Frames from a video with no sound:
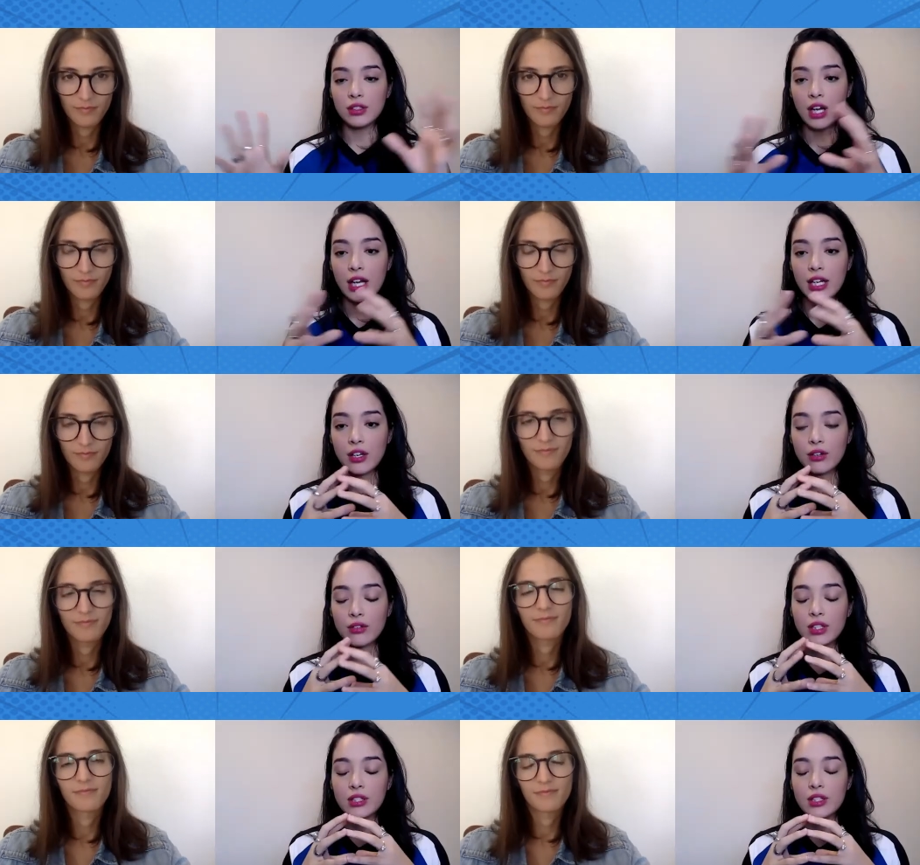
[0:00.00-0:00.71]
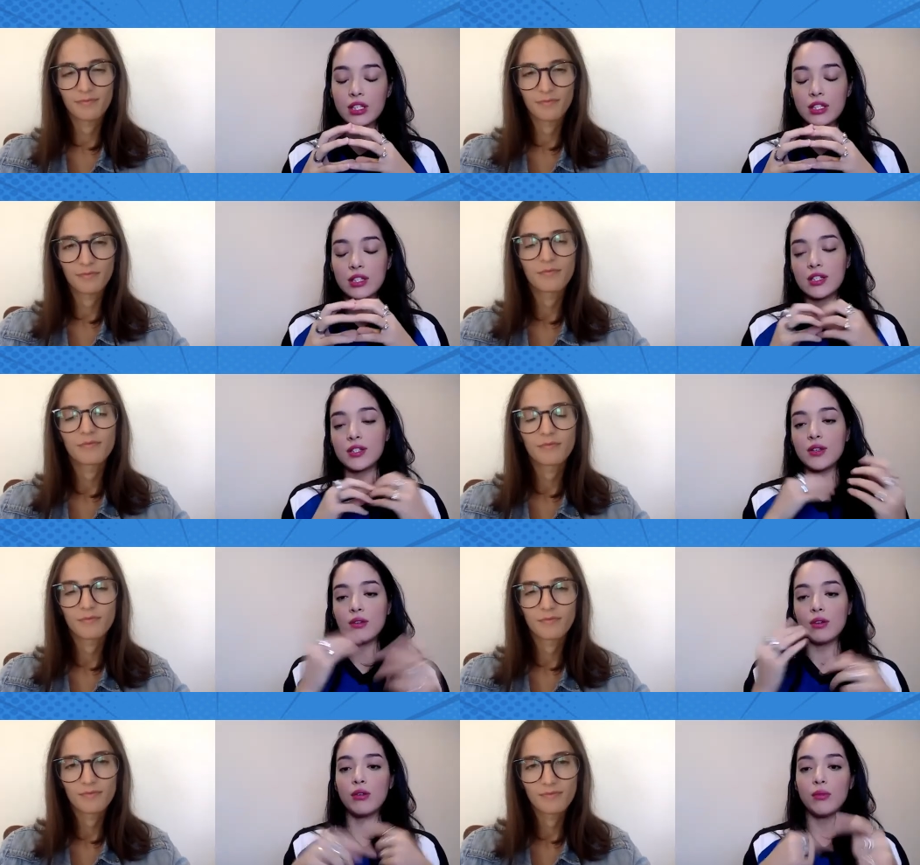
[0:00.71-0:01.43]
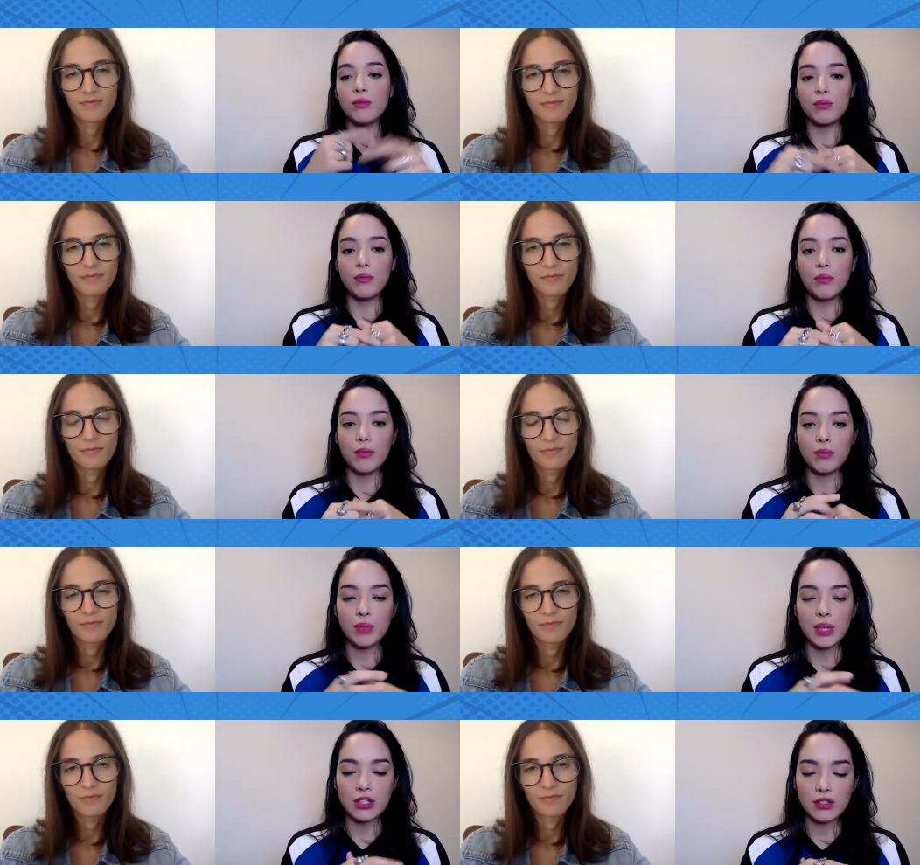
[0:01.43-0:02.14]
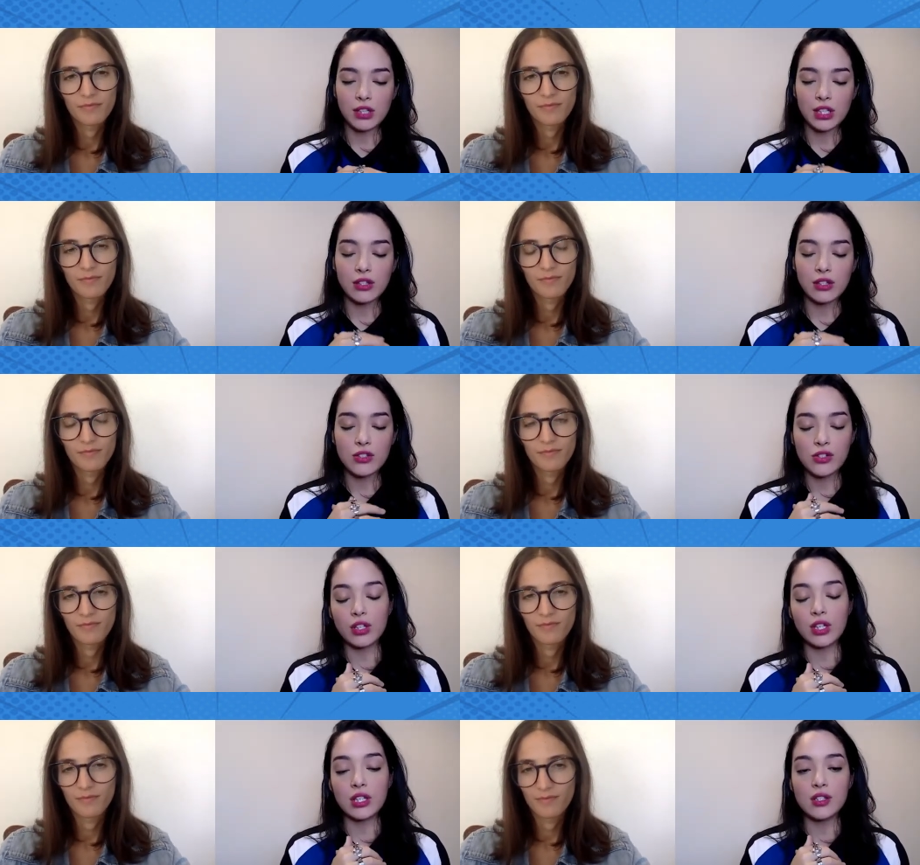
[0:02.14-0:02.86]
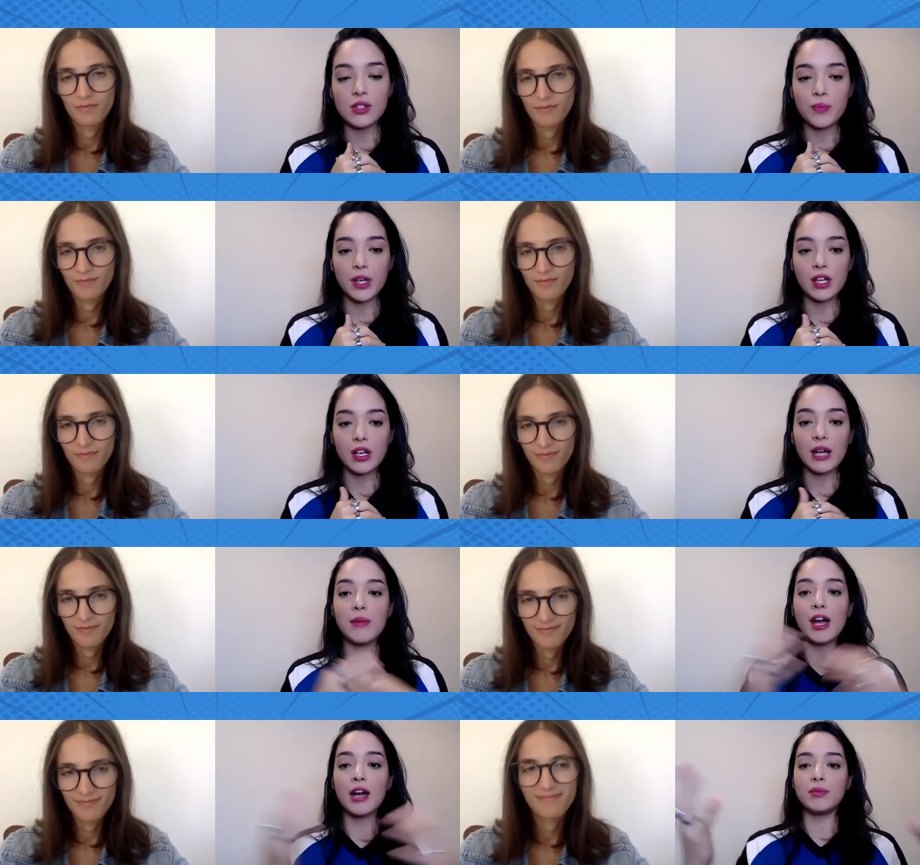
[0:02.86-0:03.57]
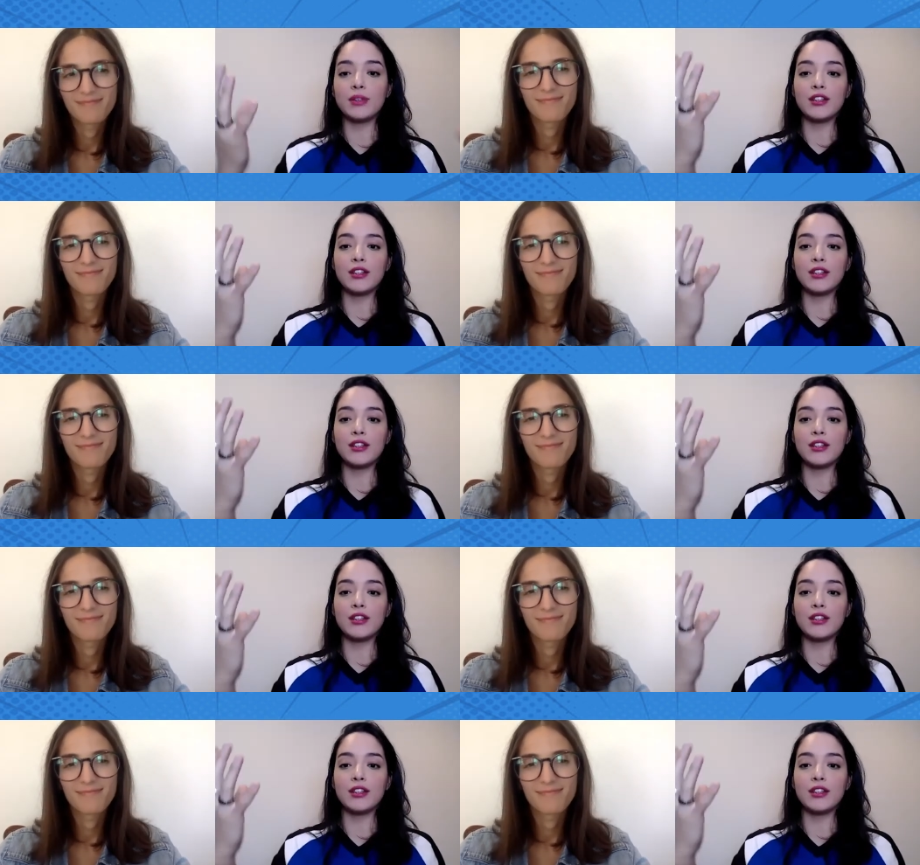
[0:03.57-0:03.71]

Speaker 1: I know it's been doing the circuits, but I'm happy